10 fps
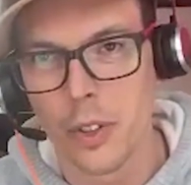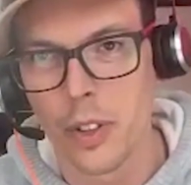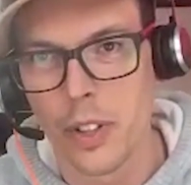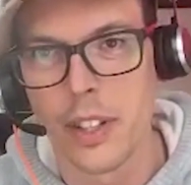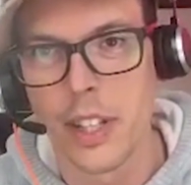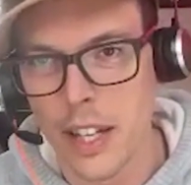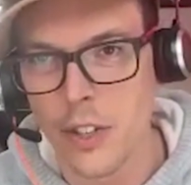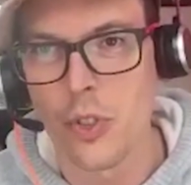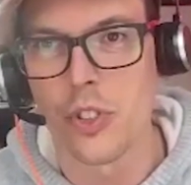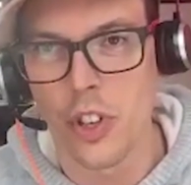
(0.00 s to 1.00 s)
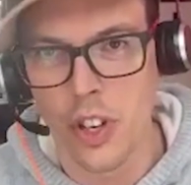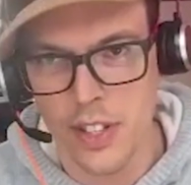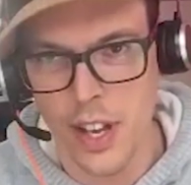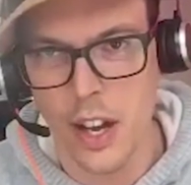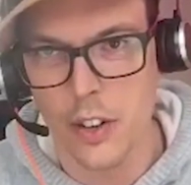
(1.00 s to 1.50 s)
need interest and
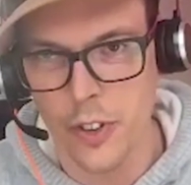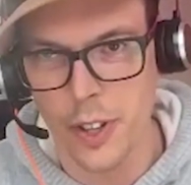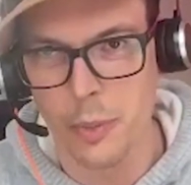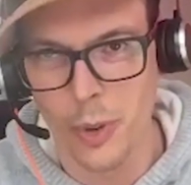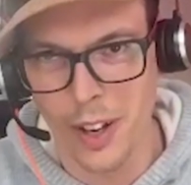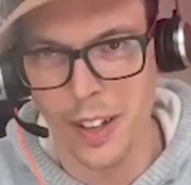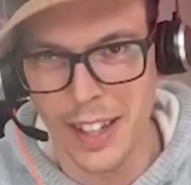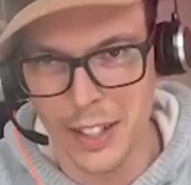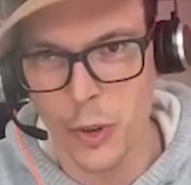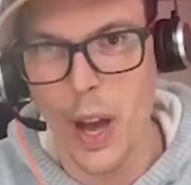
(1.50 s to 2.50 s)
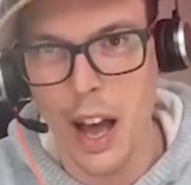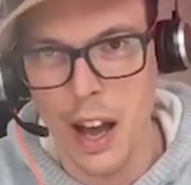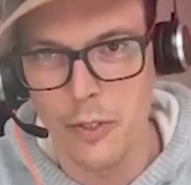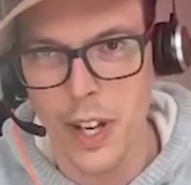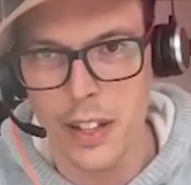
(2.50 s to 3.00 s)
desire for the product that you
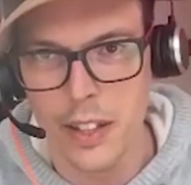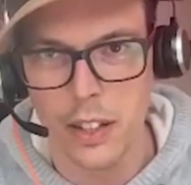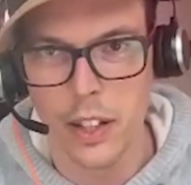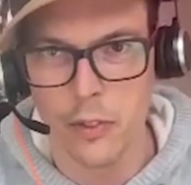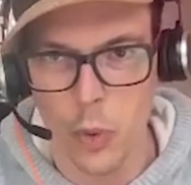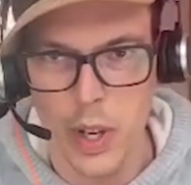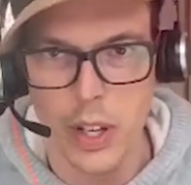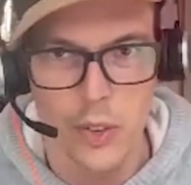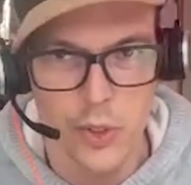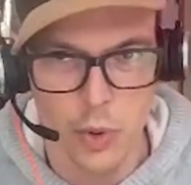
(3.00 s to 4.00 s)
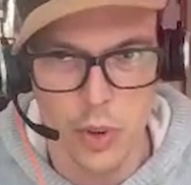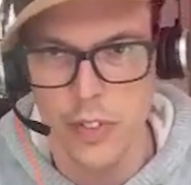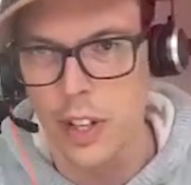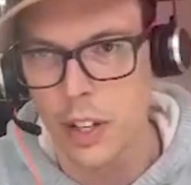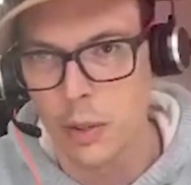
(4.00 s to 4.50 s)
have, right? They're looking for windows or
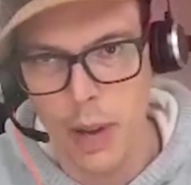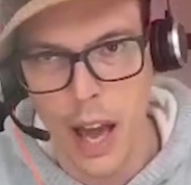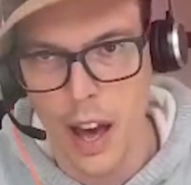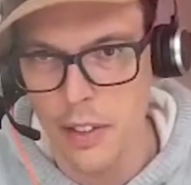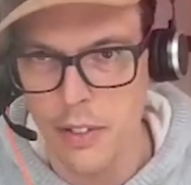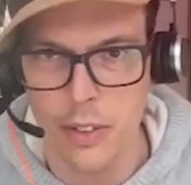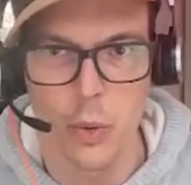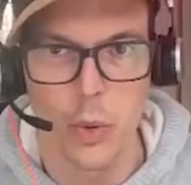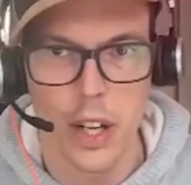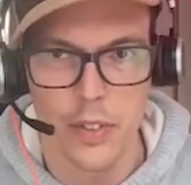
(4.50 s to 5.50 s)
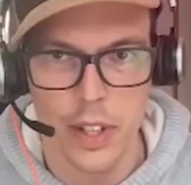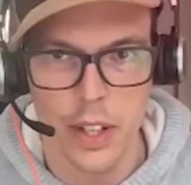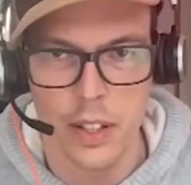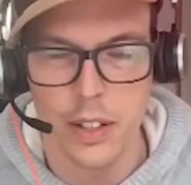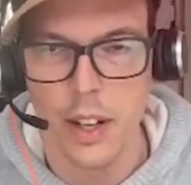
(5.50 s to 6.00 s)
roofing or bath or whatever
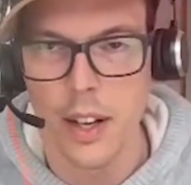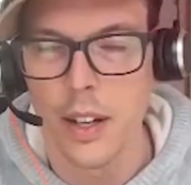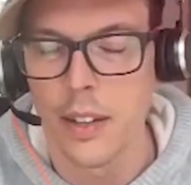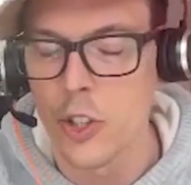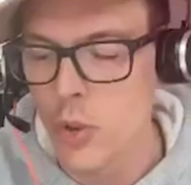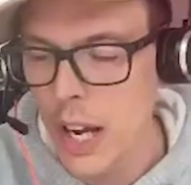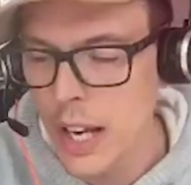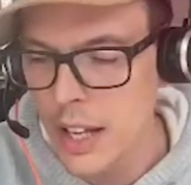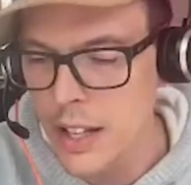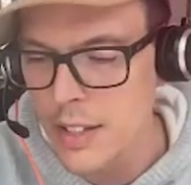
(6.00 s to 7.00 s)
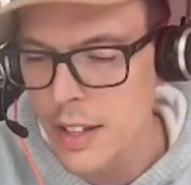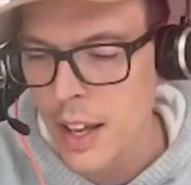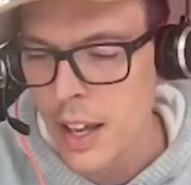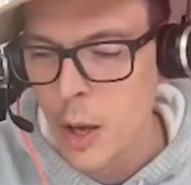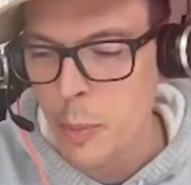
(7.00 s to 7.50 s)
the trade is.
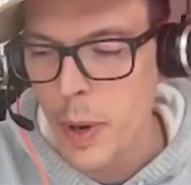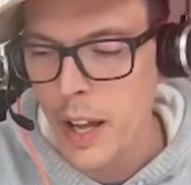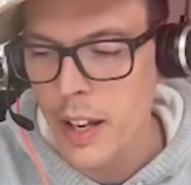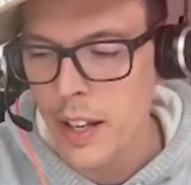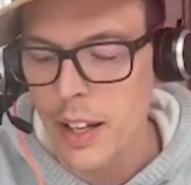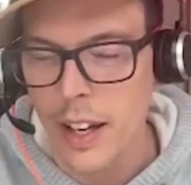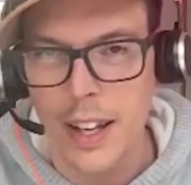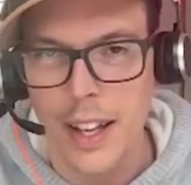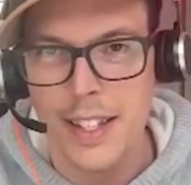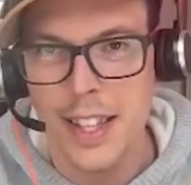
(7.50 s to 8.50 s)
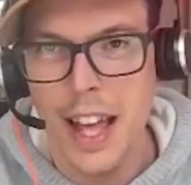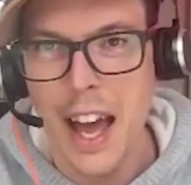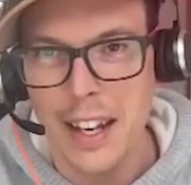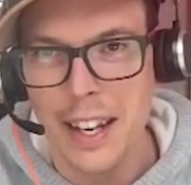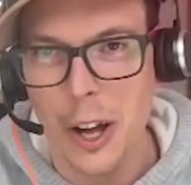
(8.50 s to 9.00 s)
But is
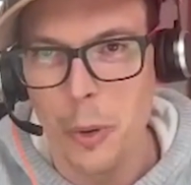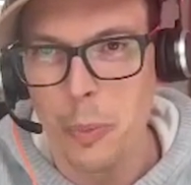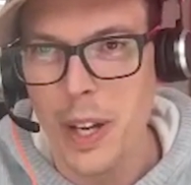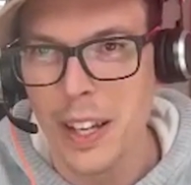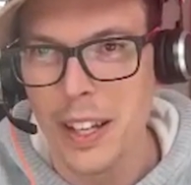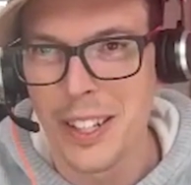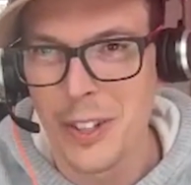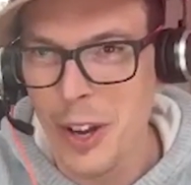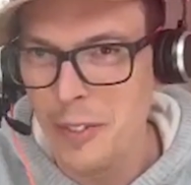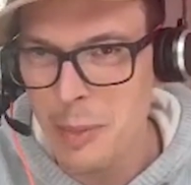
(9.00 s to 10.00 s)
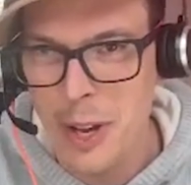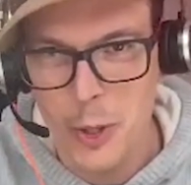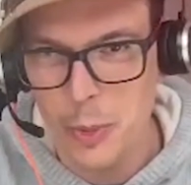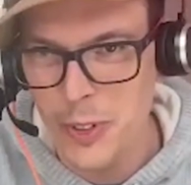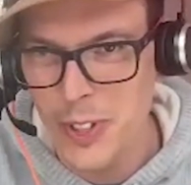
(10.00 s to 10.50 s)
that helping? Do you have any
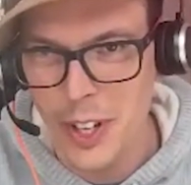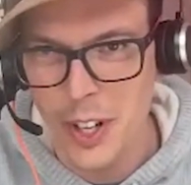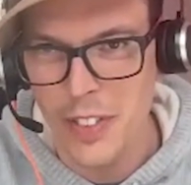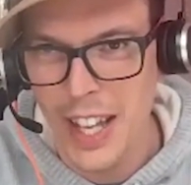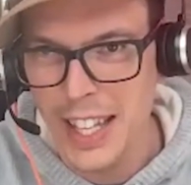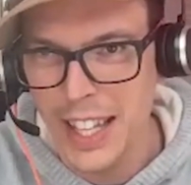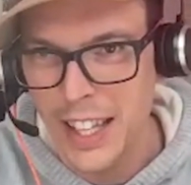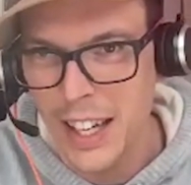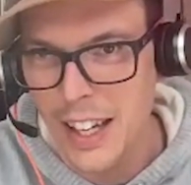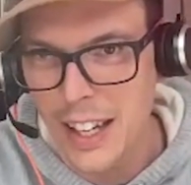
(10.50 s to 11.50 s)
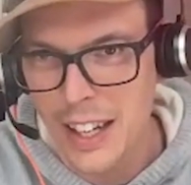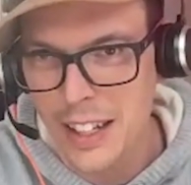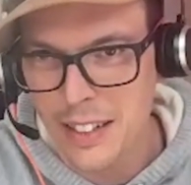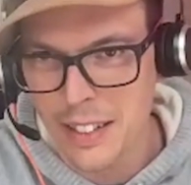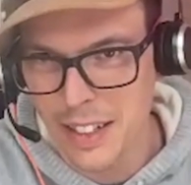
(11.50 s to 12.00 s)
measurables there of like
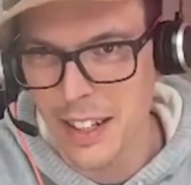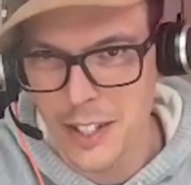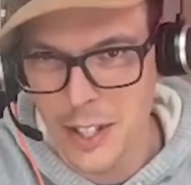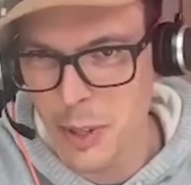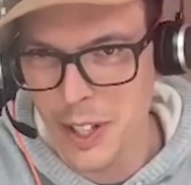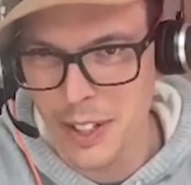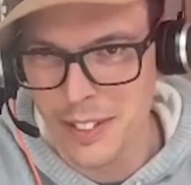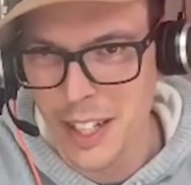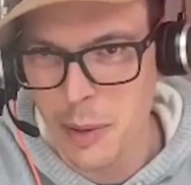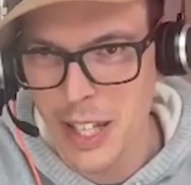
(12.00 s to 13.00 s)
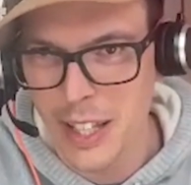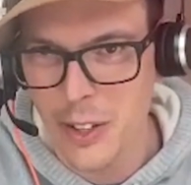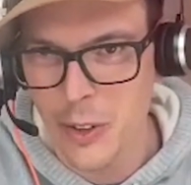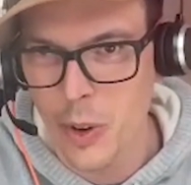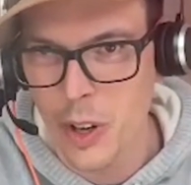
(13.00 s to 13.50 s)
a customer coming in
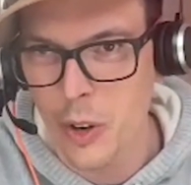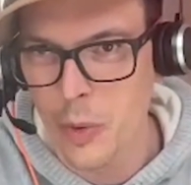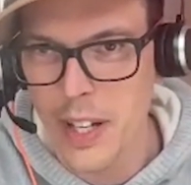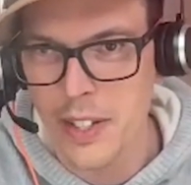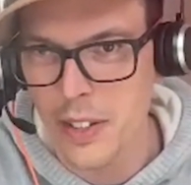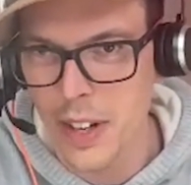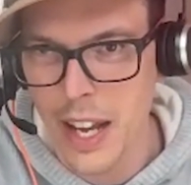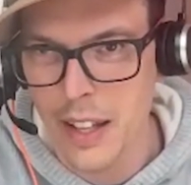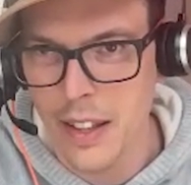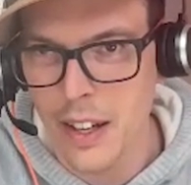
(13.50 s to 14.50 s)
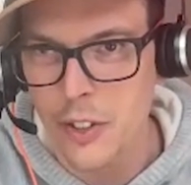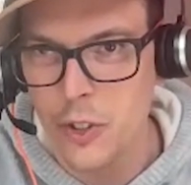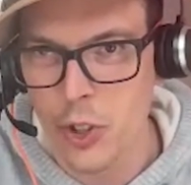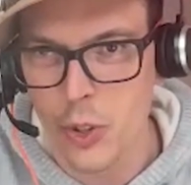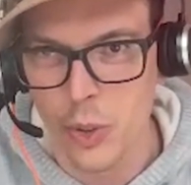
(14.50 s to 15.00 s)
the door or raising their hand there
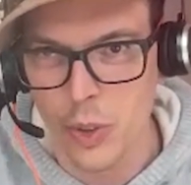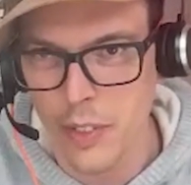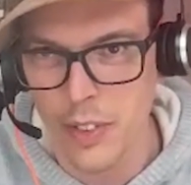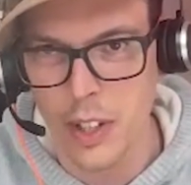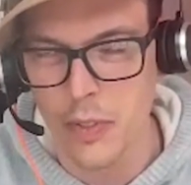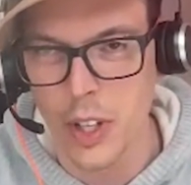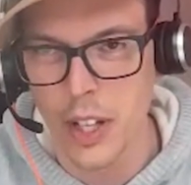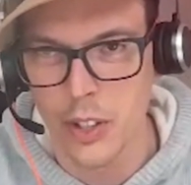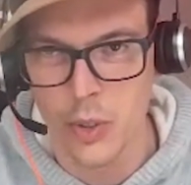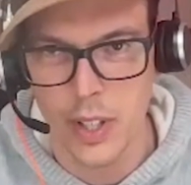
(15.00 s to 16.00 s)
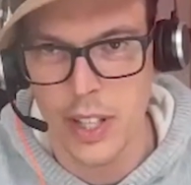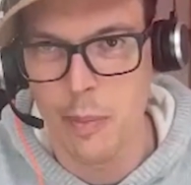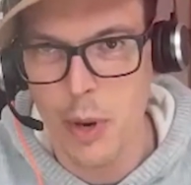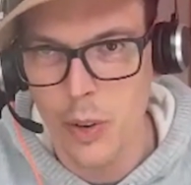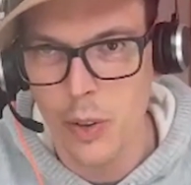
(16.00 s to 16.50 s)
to even converting into a
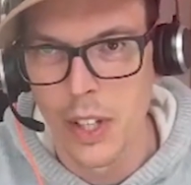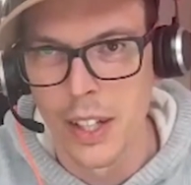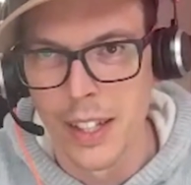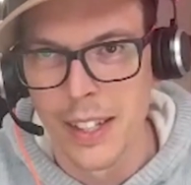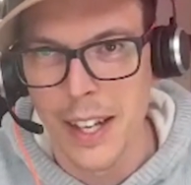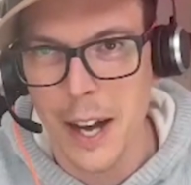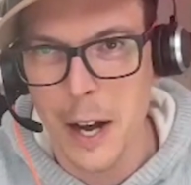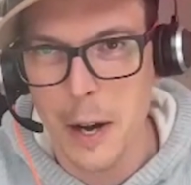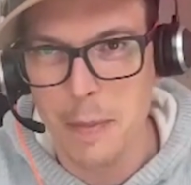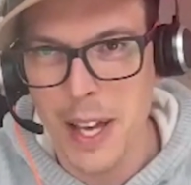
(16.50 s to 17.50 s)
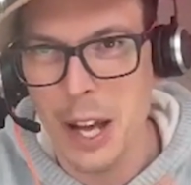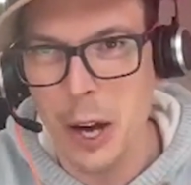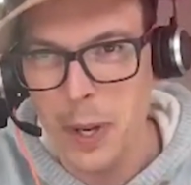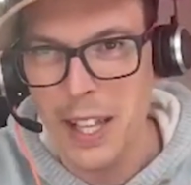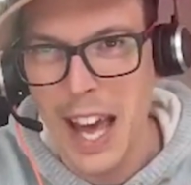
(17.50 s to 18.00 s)
demo, and
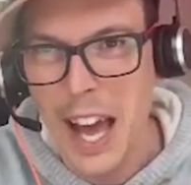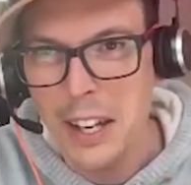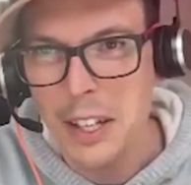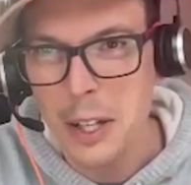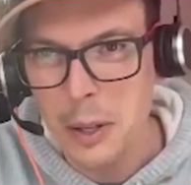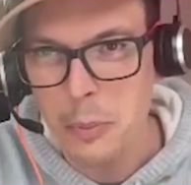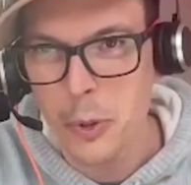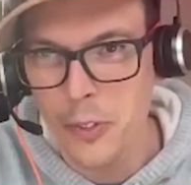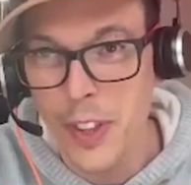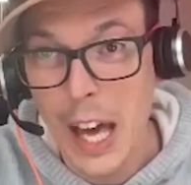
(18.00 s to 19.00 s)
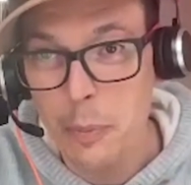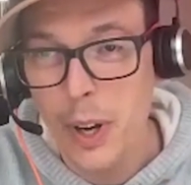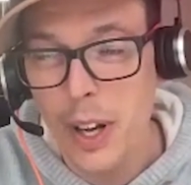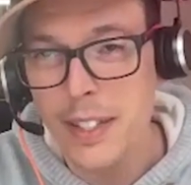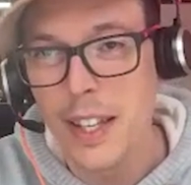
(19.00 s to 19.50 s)
helping that improve that
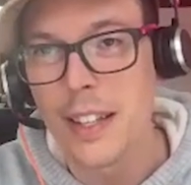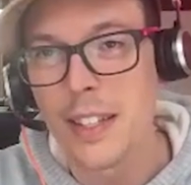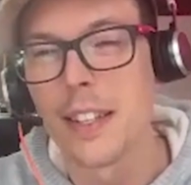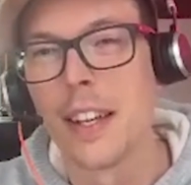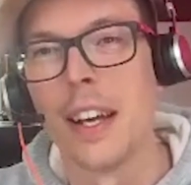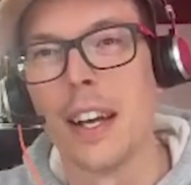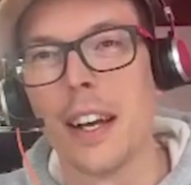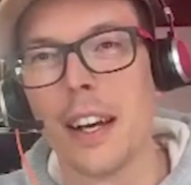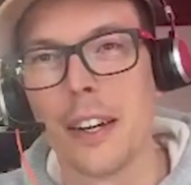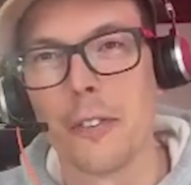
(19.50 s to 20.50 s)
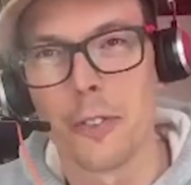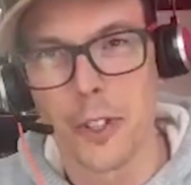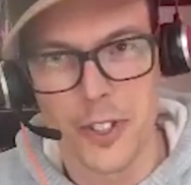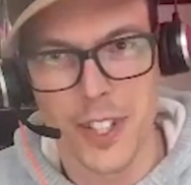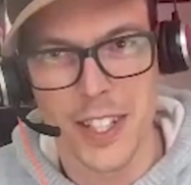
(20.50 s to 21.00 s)
process
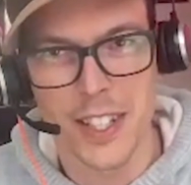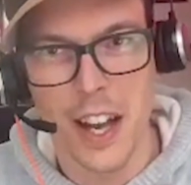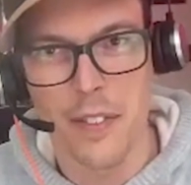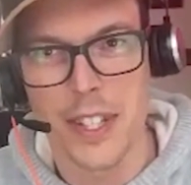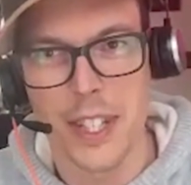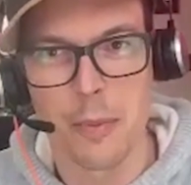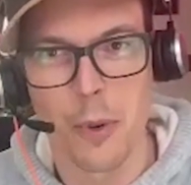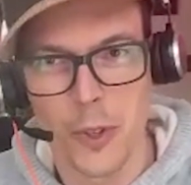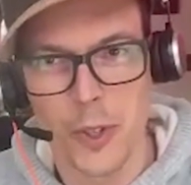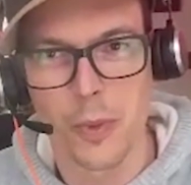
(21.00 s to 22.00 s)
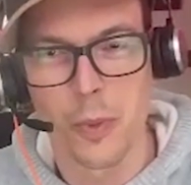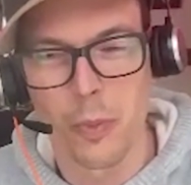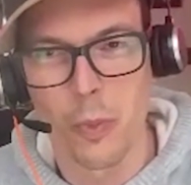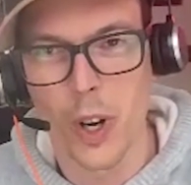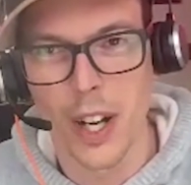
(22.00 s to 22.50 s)
versus obviously
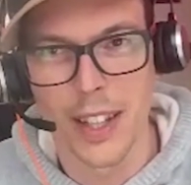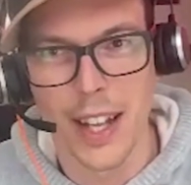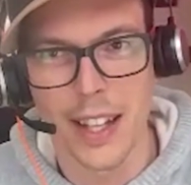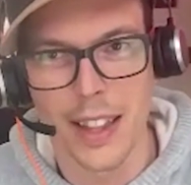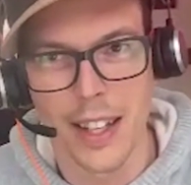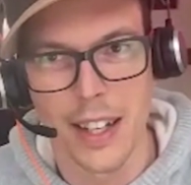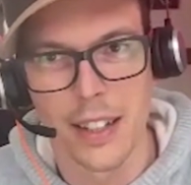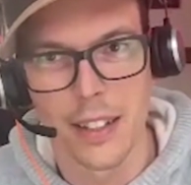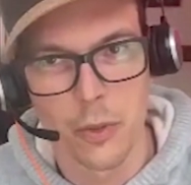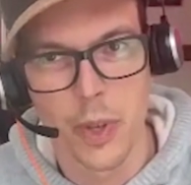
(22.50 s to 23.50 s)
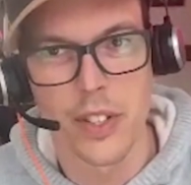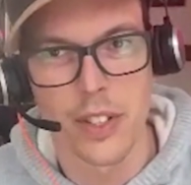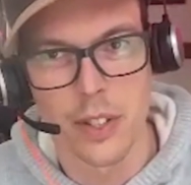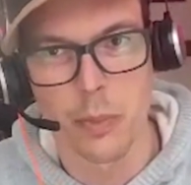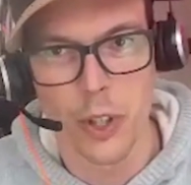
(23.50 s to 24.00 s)
more on like the
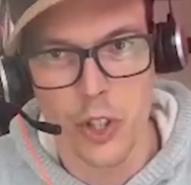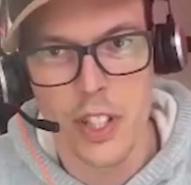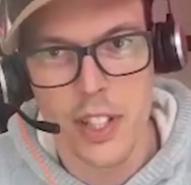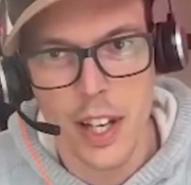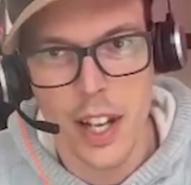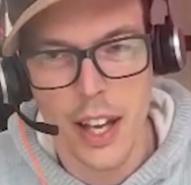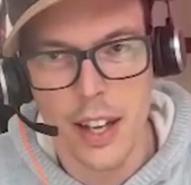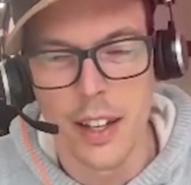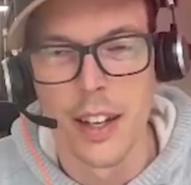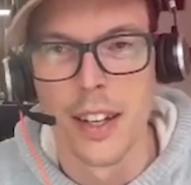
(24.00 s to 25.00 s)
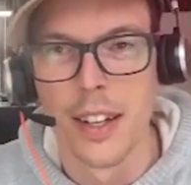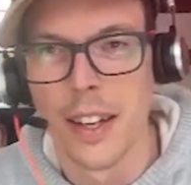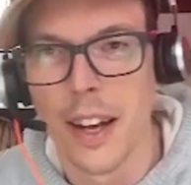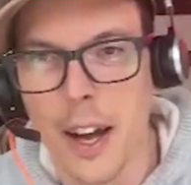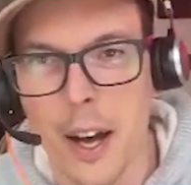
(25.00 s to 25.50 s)
reason to purchase today?
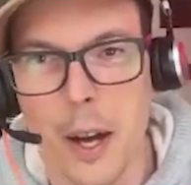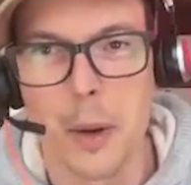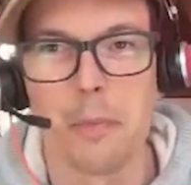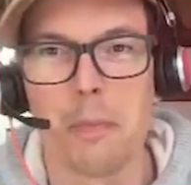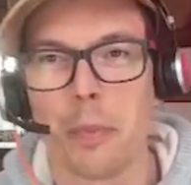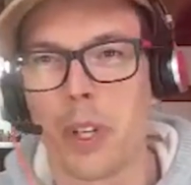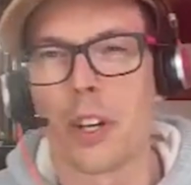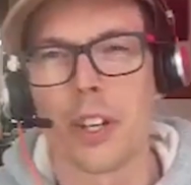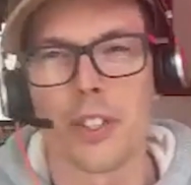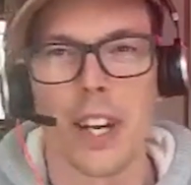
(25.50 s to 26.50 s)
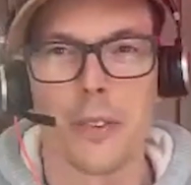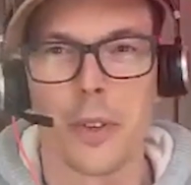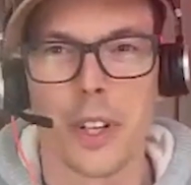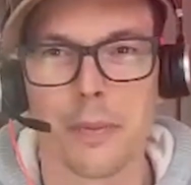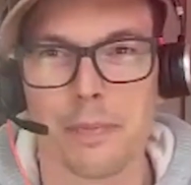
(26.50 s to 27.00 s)
I'm curious kind of
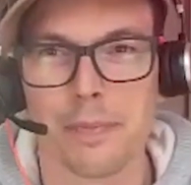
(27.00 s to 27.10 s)
where